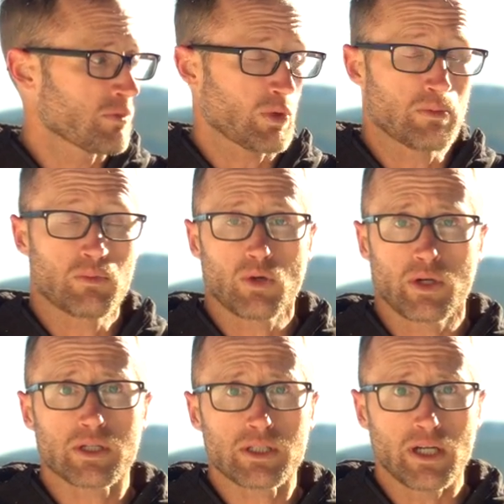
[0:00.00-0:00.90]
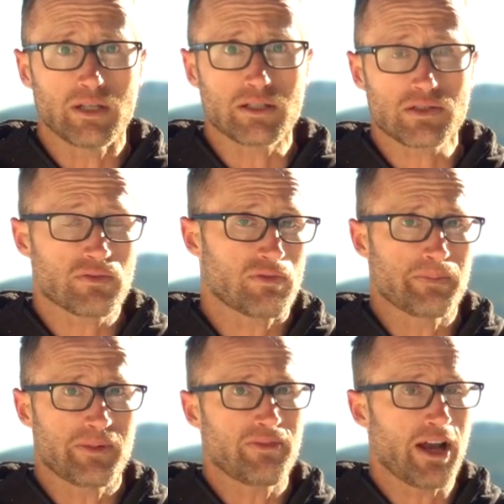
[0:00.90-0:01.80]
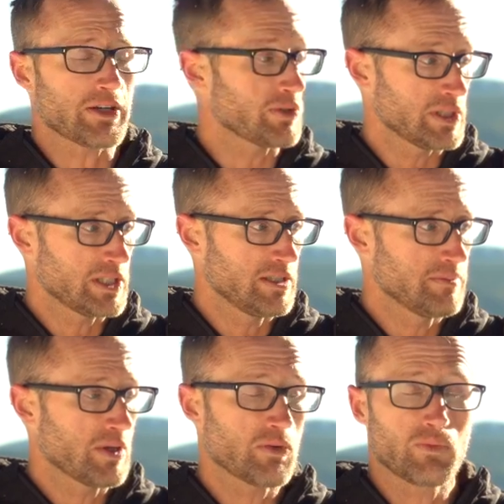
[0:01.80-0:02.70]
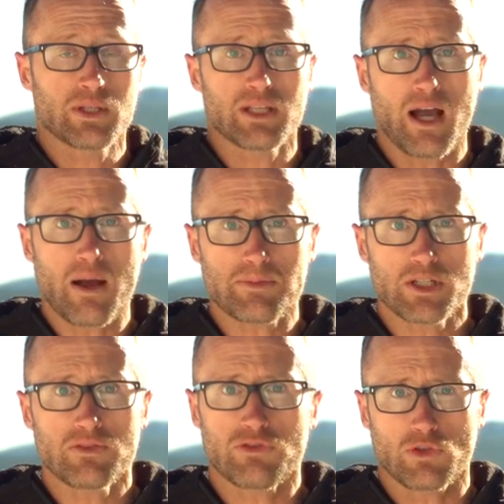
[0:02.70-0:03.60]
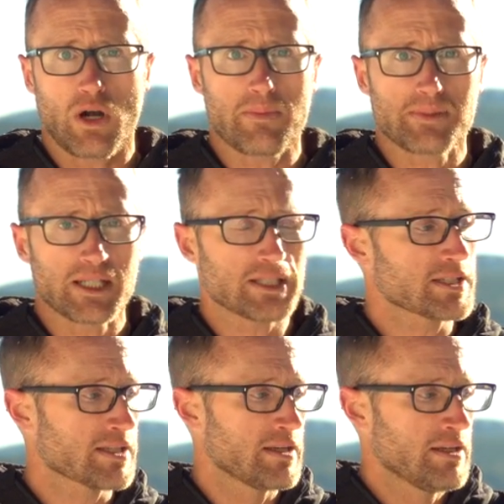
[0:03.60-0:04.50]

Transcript: more and more guns from the factory come with the option for optics.